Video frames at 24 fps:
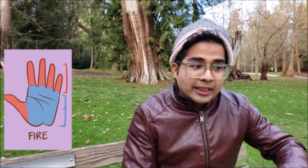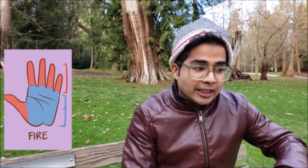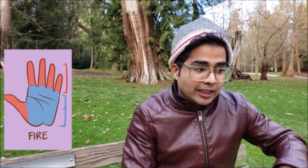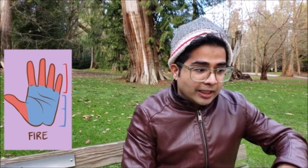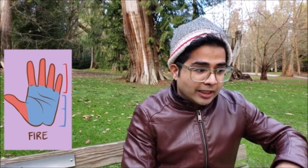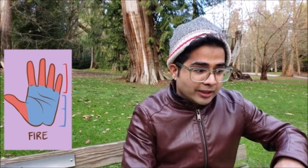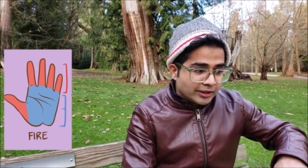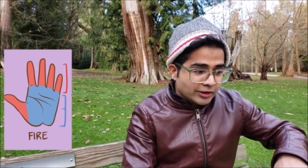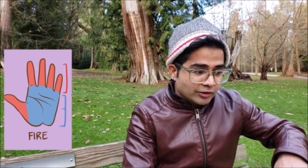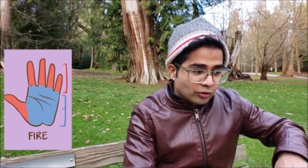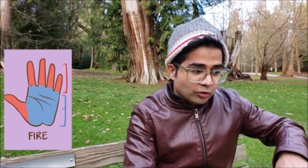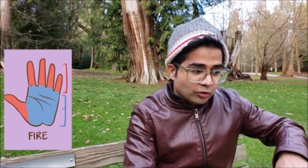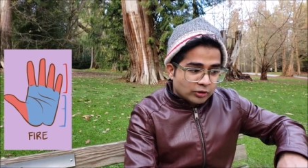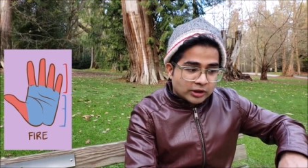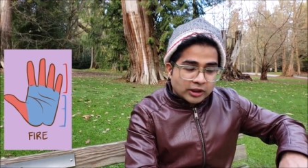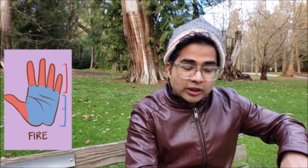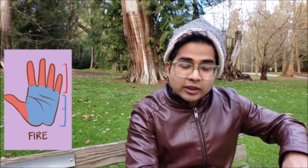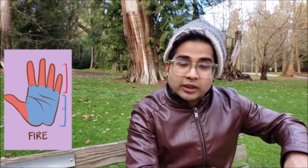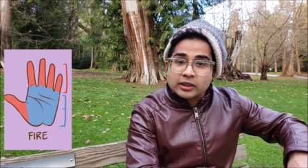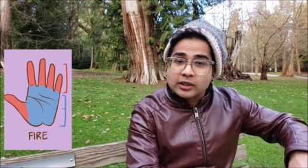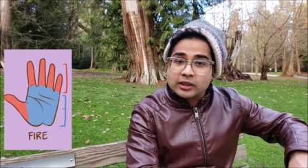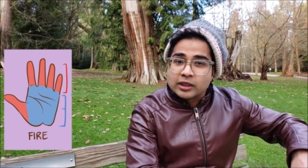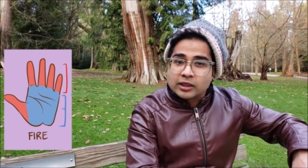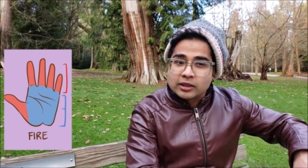
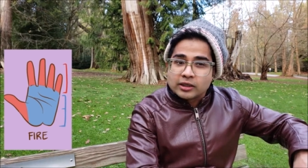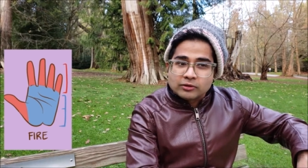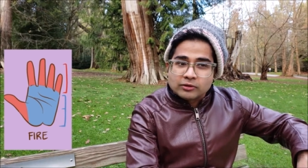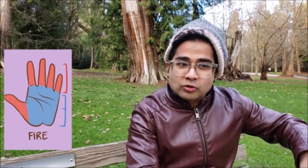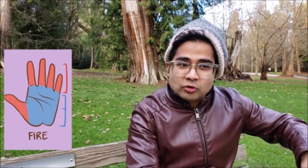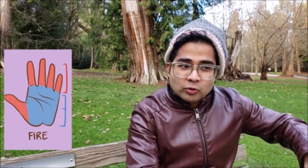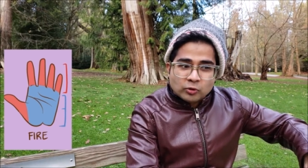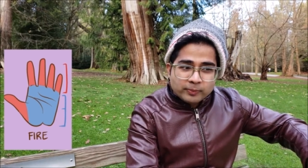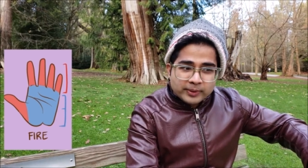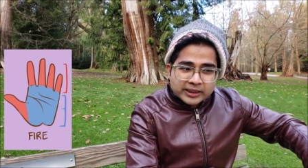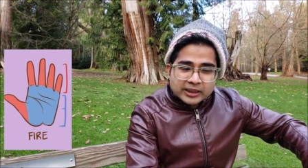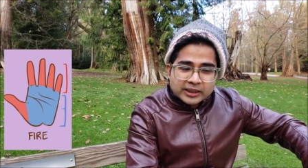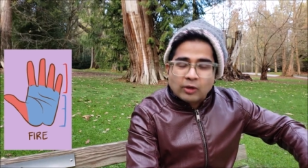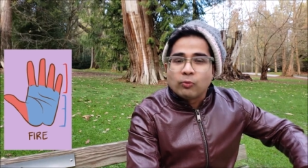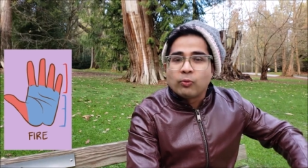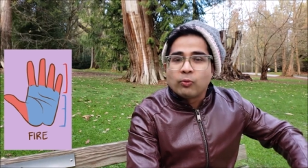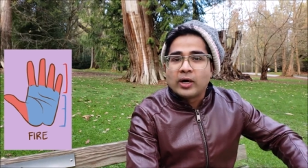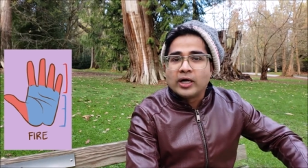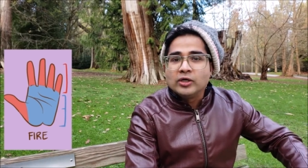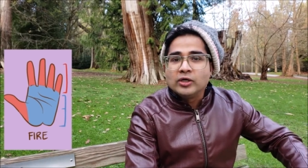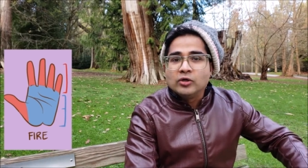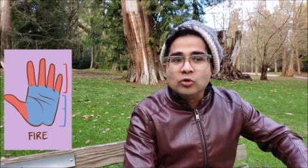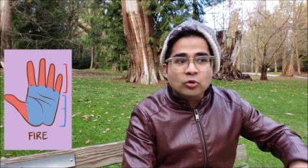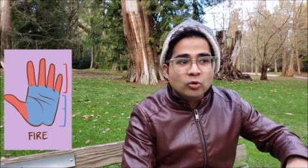to be the
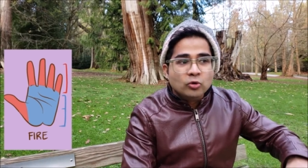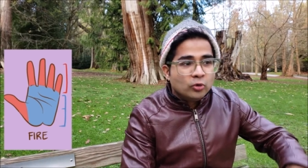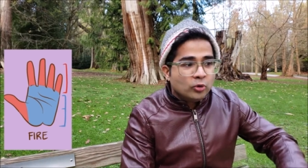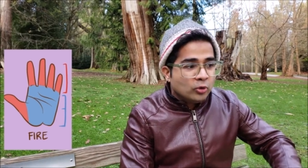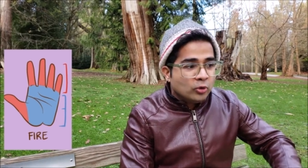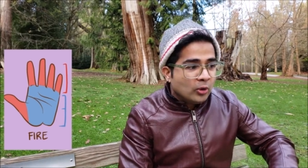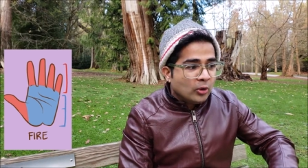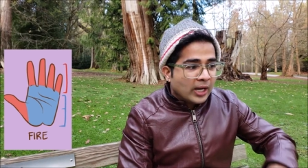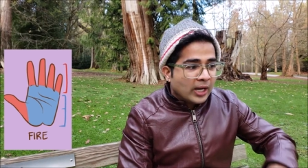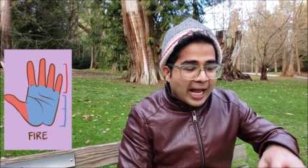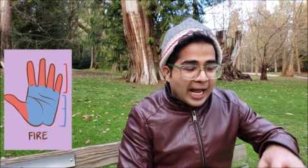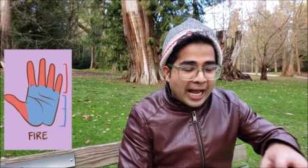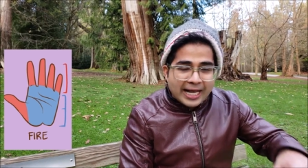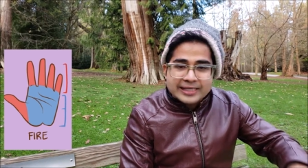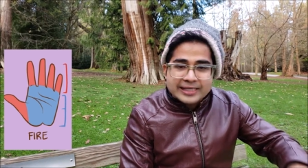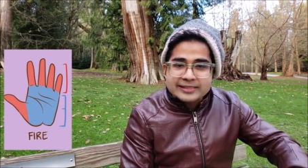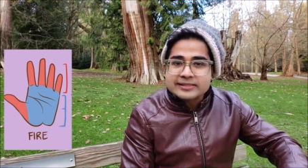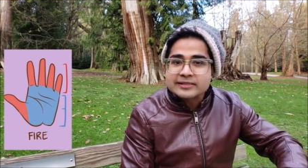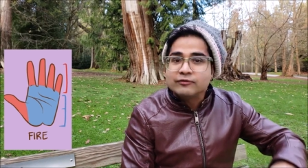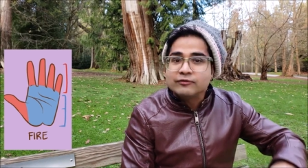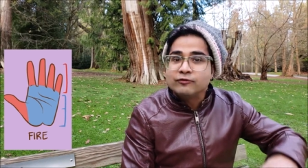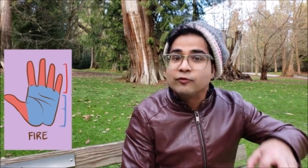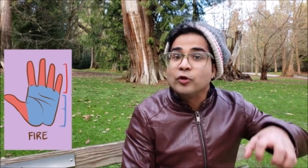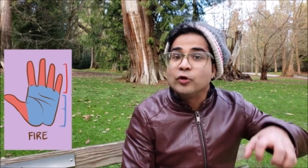one who
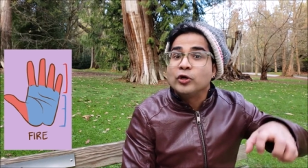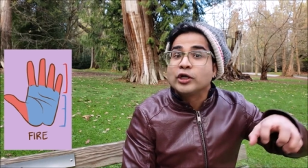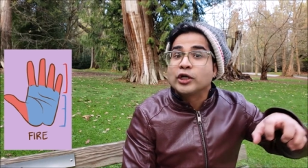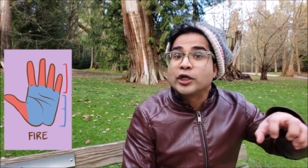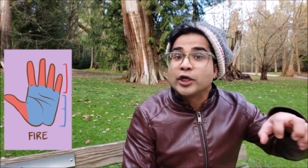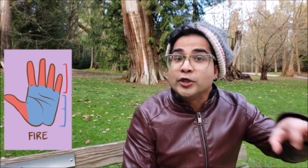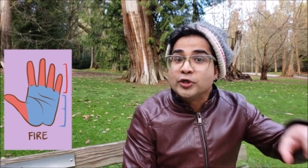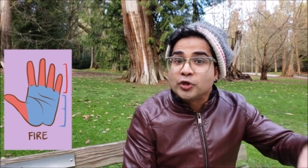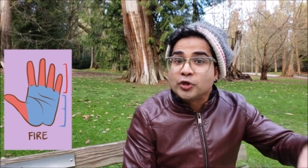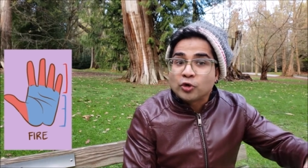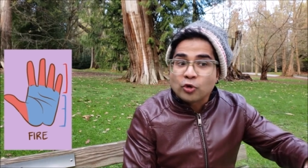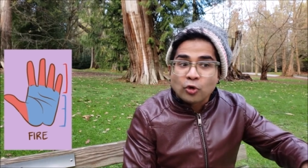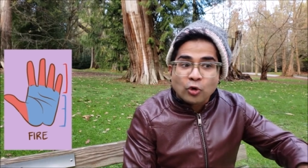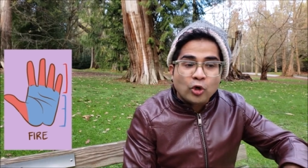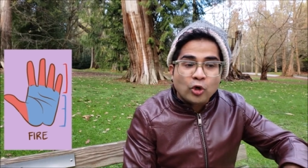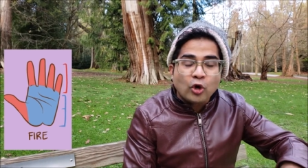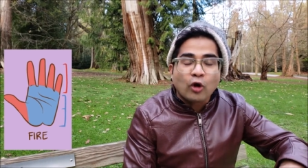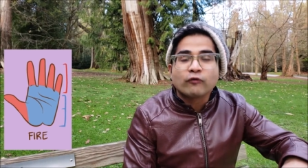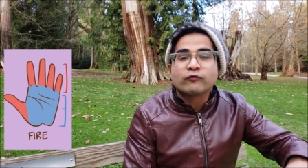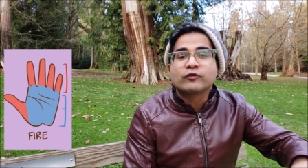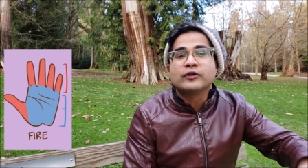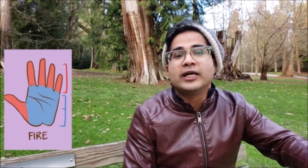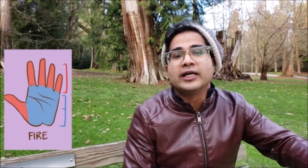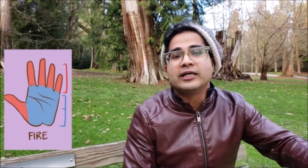has a full control
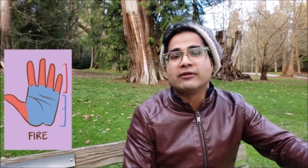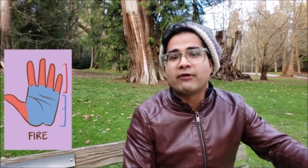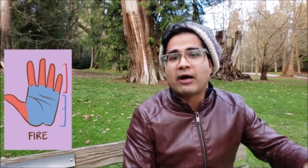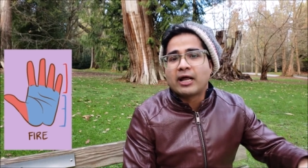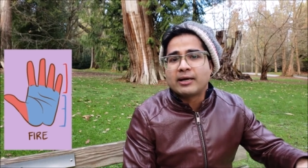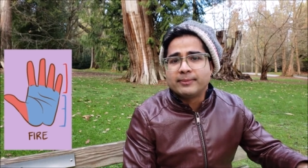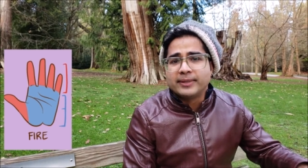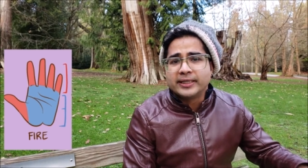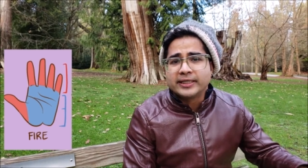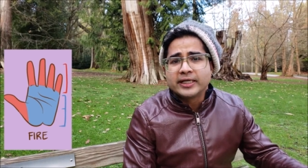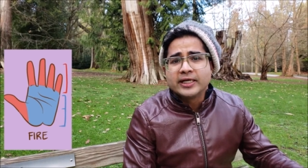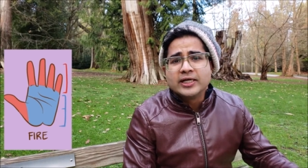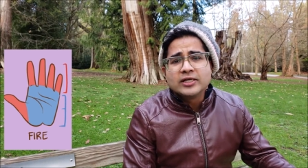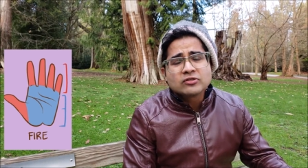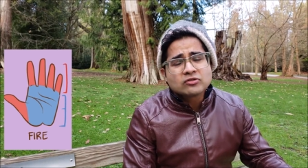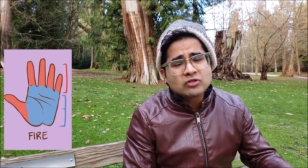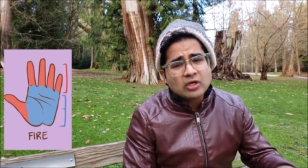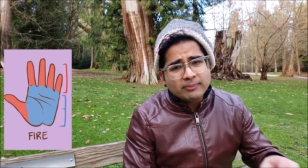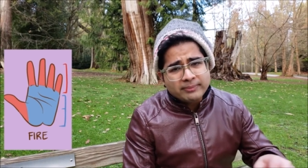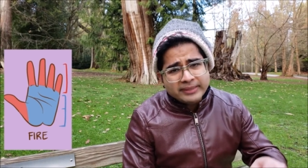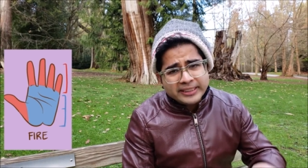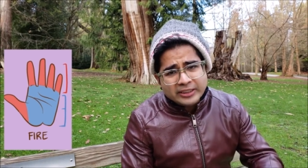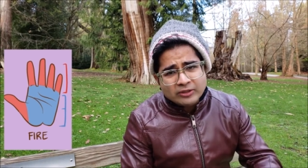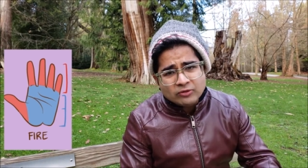of the environment. So
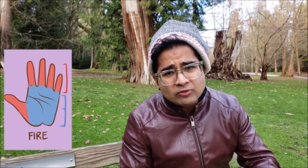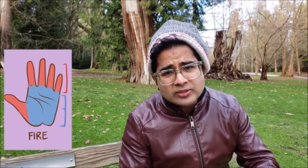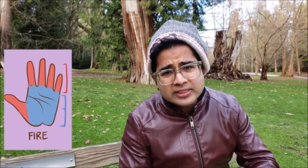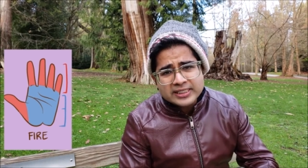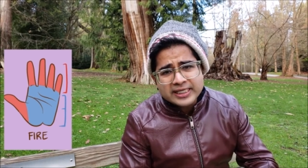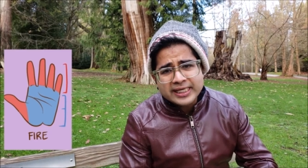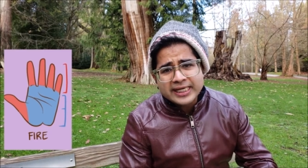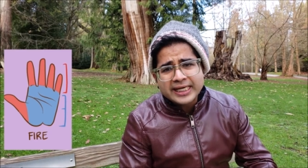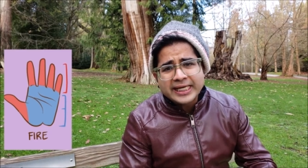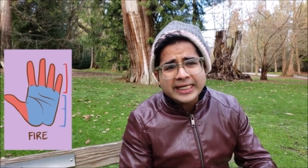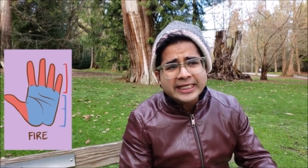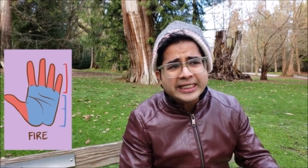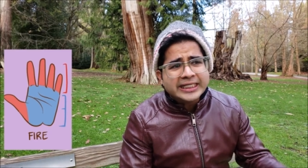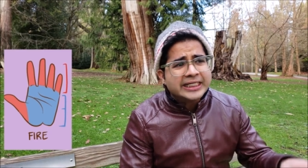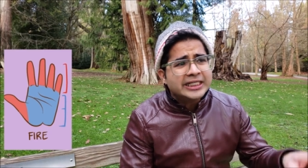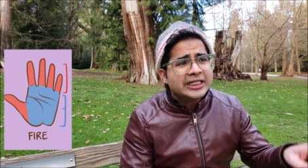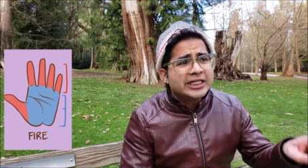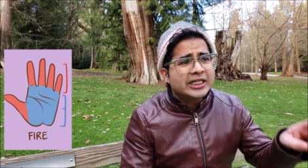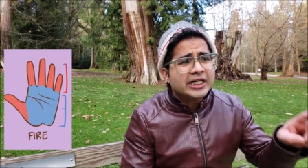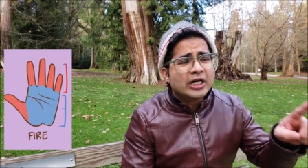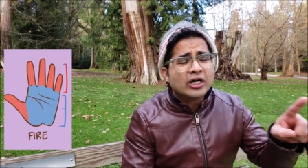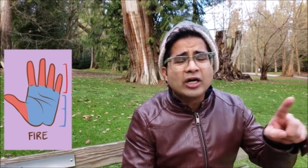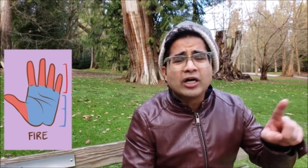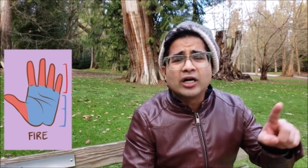I mean to say, any